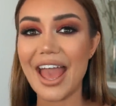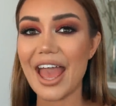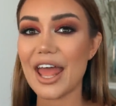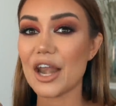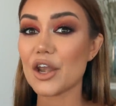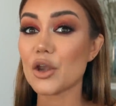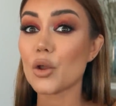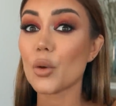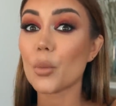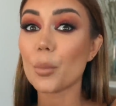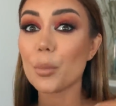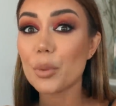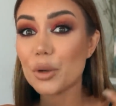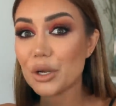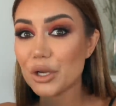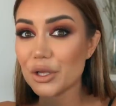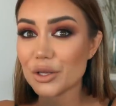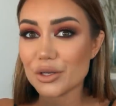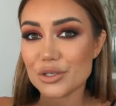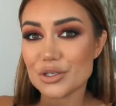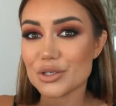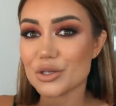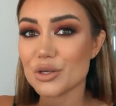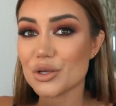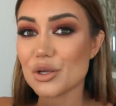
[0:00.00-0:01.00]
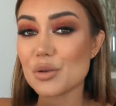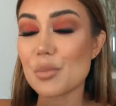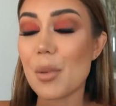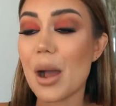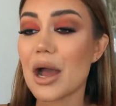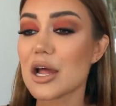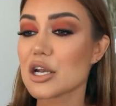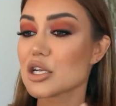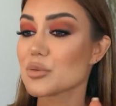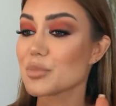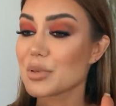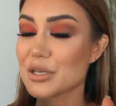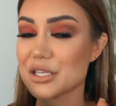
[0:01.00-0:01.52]
and not putting on too
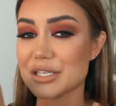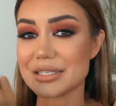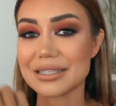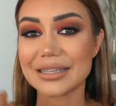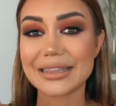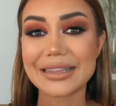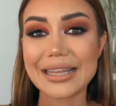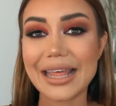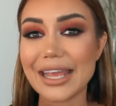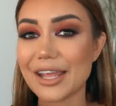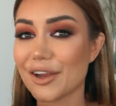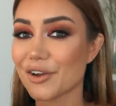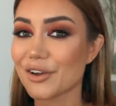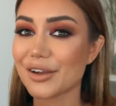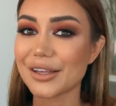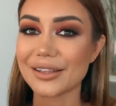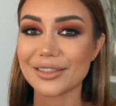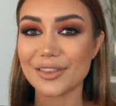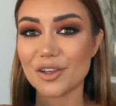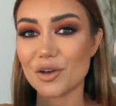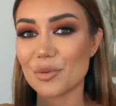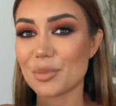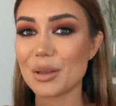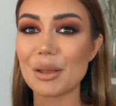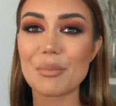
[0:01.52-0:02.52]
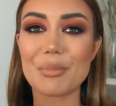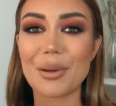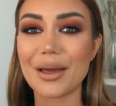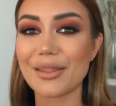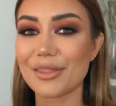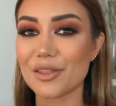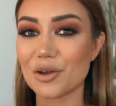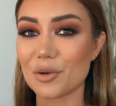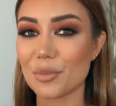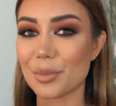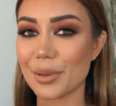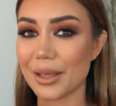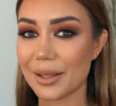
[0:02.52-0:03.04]
much, but just layering little bit
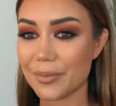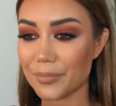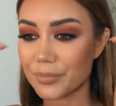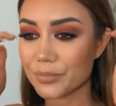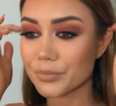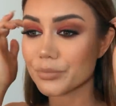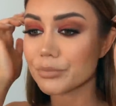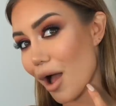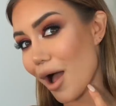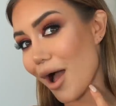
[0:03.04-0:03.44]
by little bit.